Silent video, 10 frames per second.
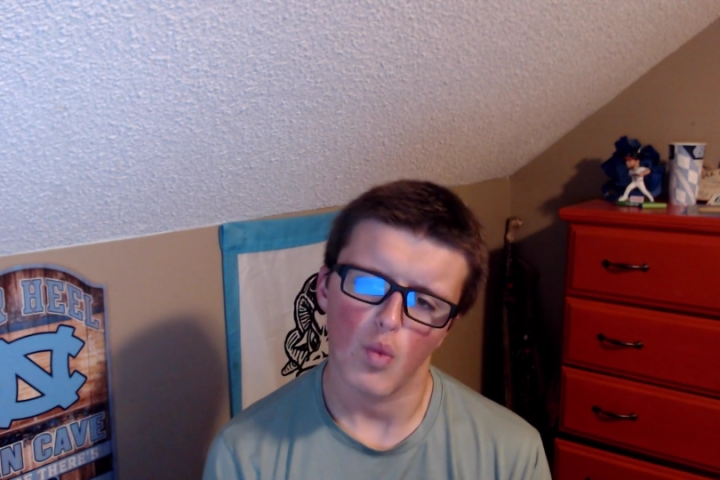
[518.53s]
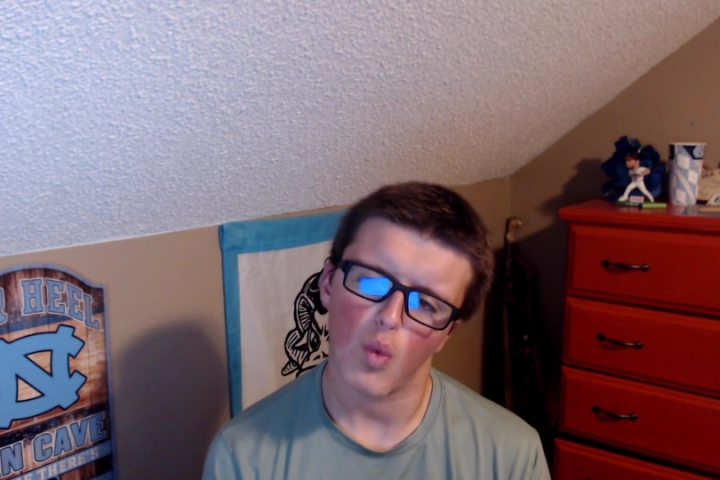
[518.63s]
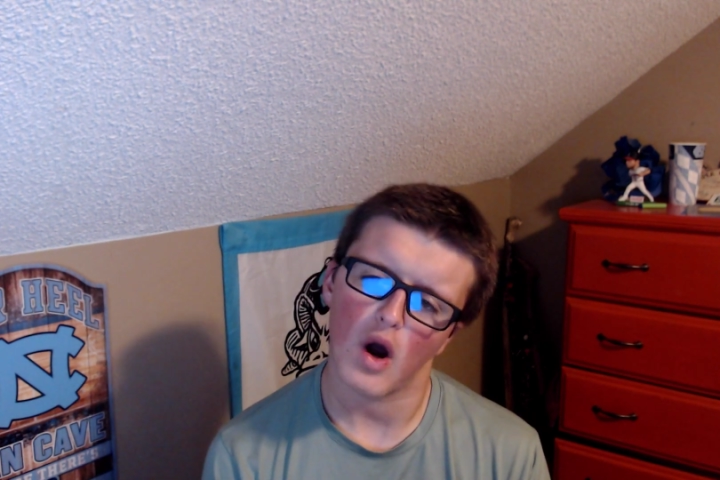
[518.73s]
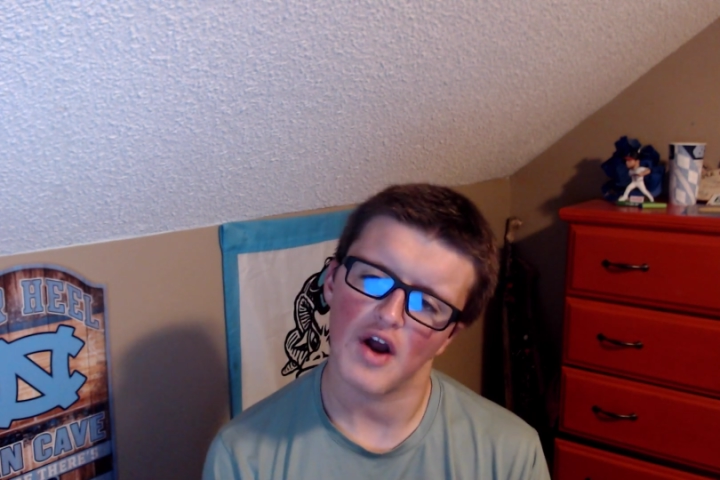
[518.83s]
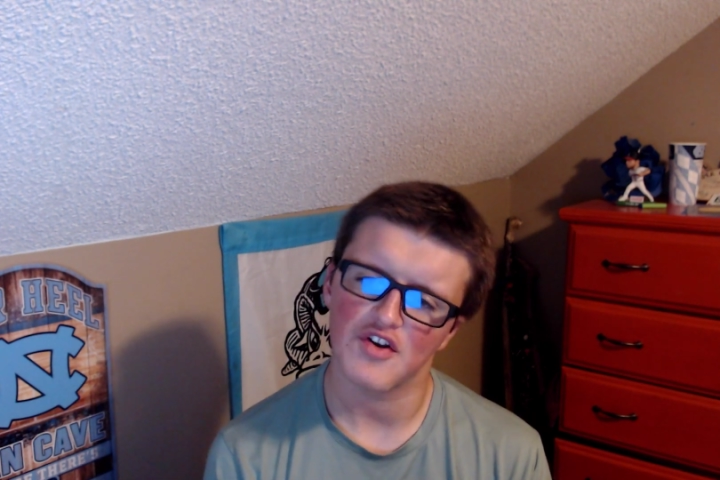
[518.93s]

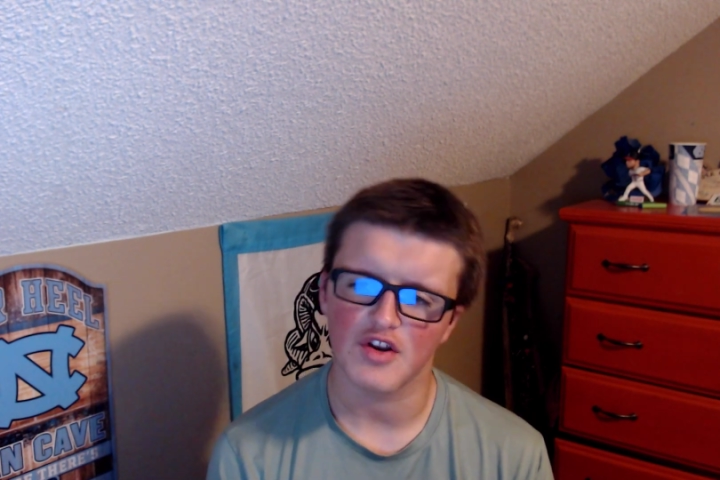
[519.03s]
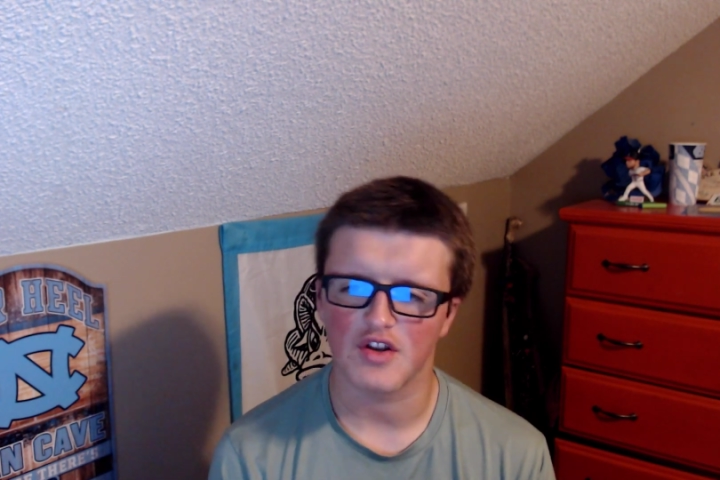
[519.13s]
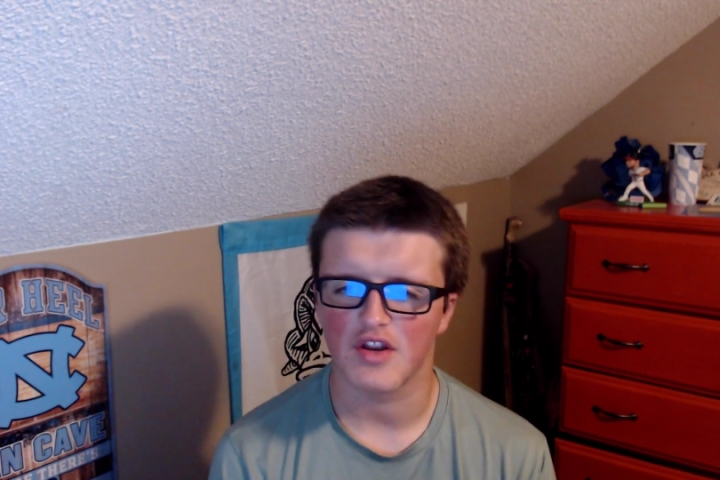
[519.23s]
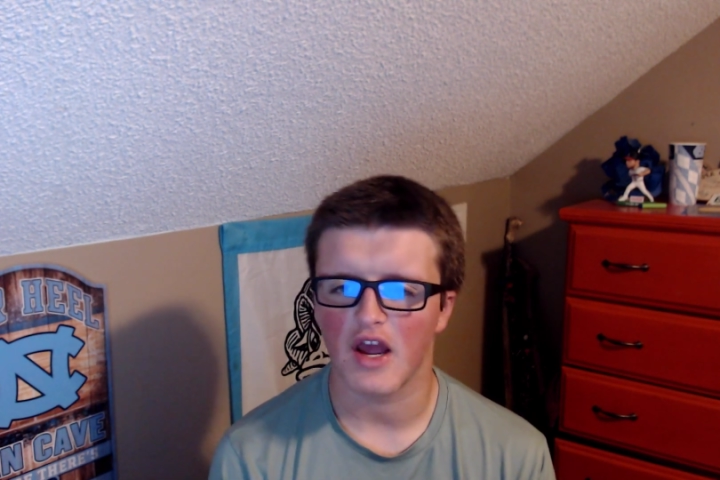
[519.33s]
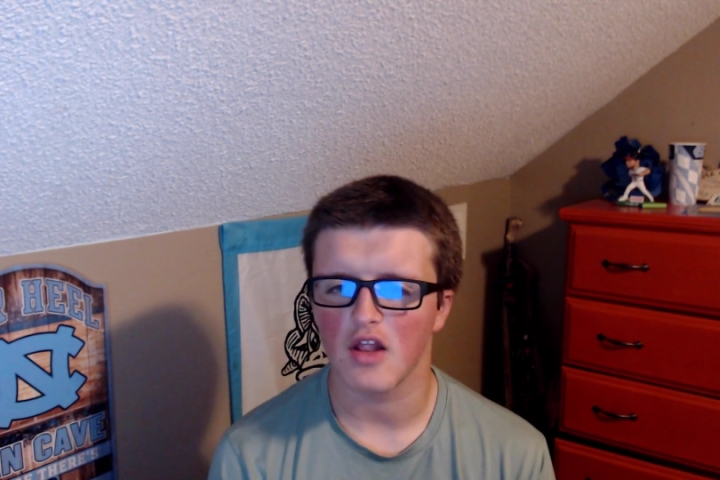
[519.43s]

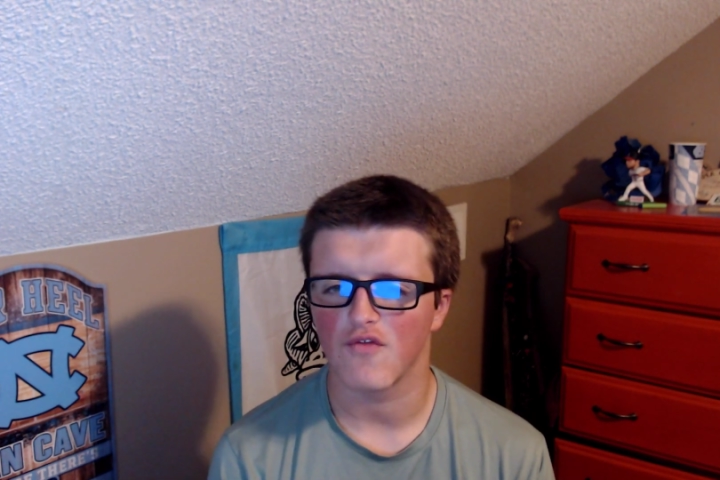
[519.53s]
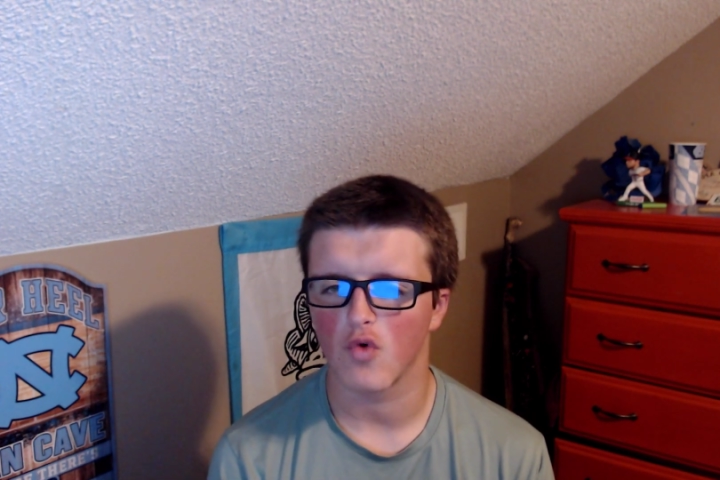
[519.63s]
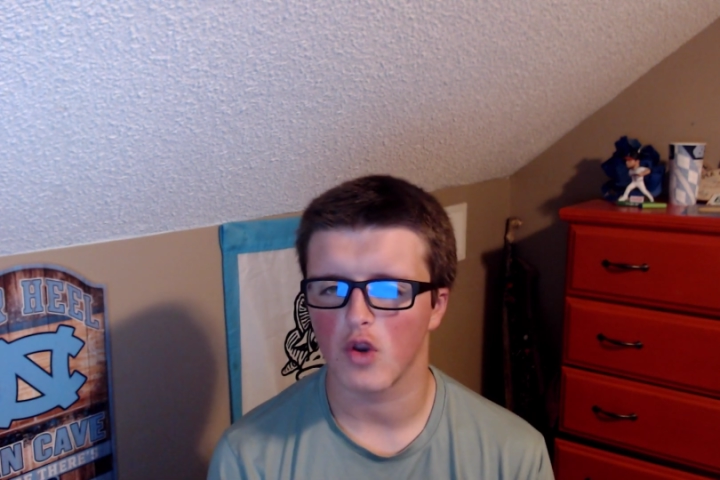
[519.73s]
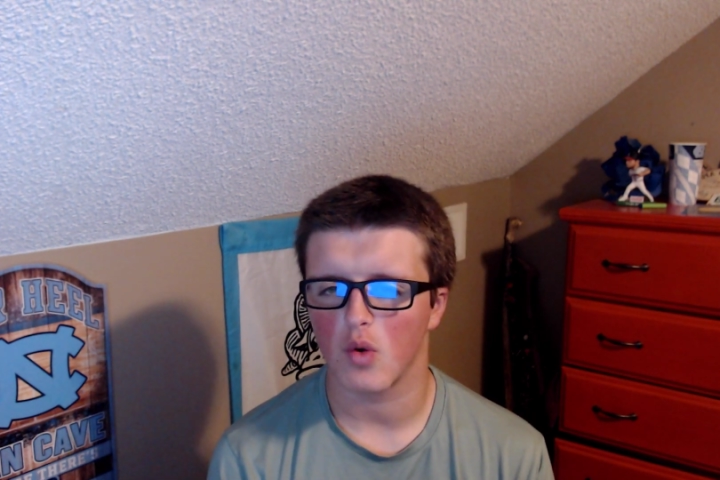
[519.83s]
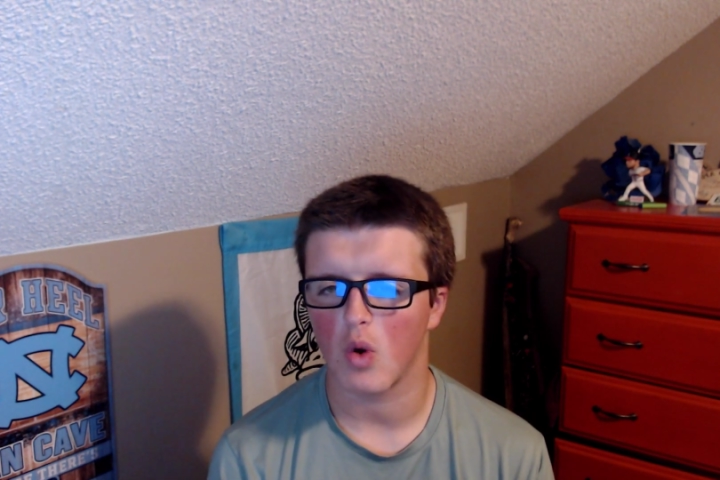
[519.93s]
Washington,
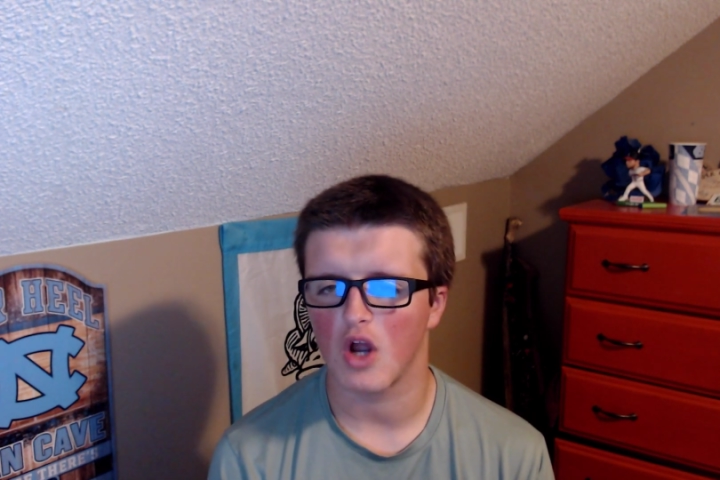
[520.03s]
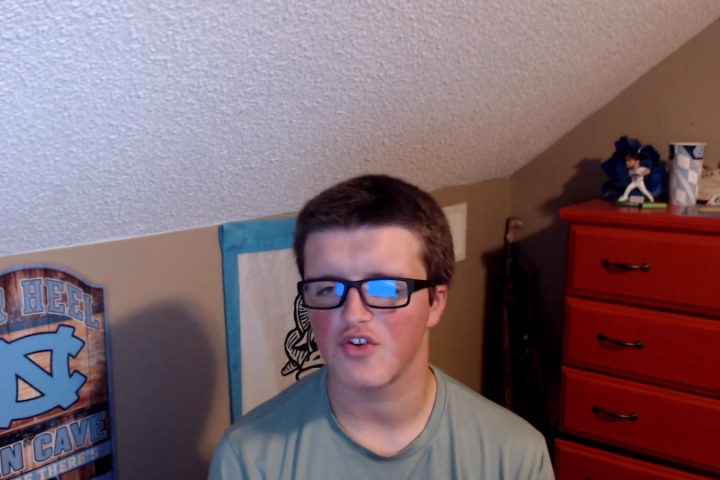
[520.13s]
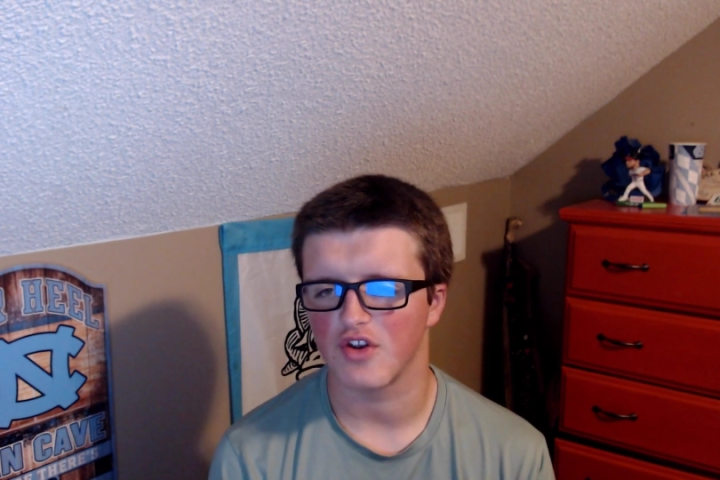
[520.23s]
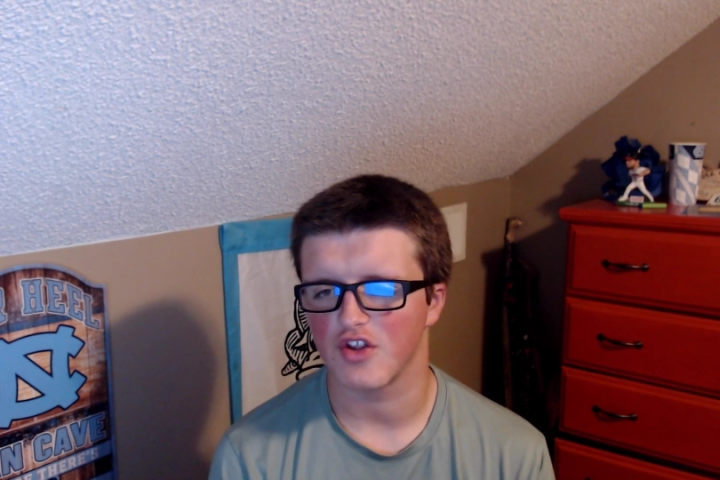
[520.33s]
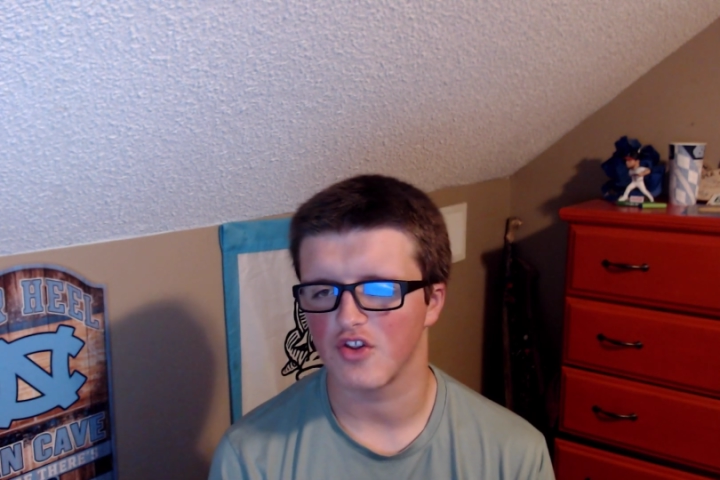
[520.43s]
California, Washington gets